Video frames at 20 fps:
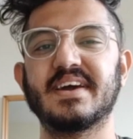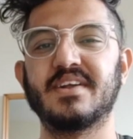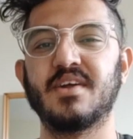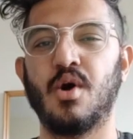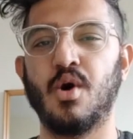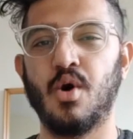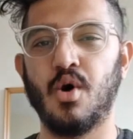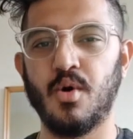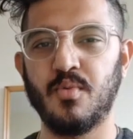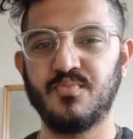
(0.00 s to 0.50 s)
and
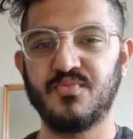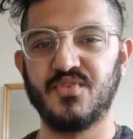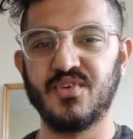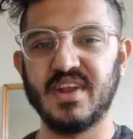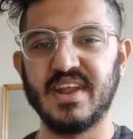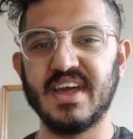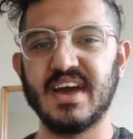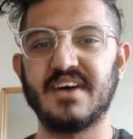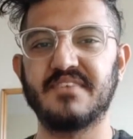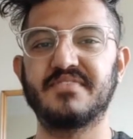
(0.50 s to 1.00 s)

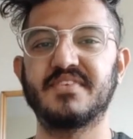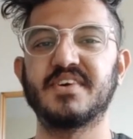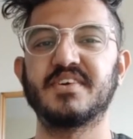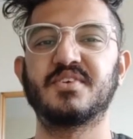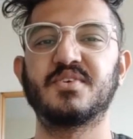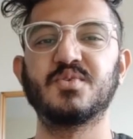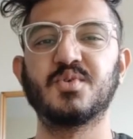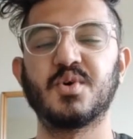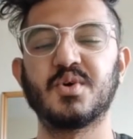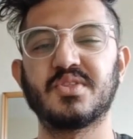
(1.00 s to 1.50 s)
hopefully after
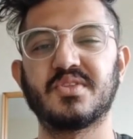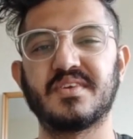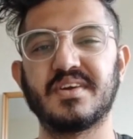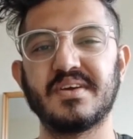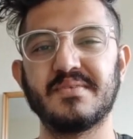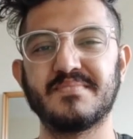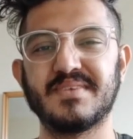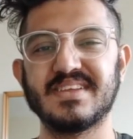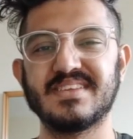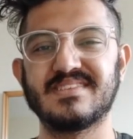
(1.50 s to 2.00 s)
2 or
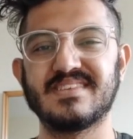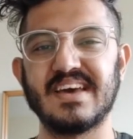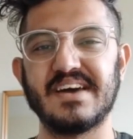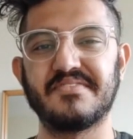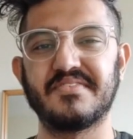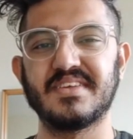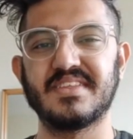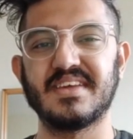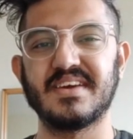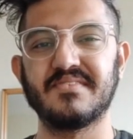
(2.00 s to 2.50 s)
3 months
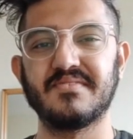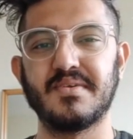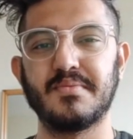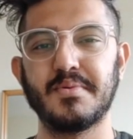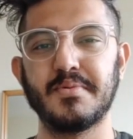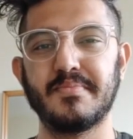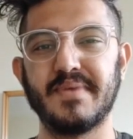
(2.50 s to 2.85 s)
everything will be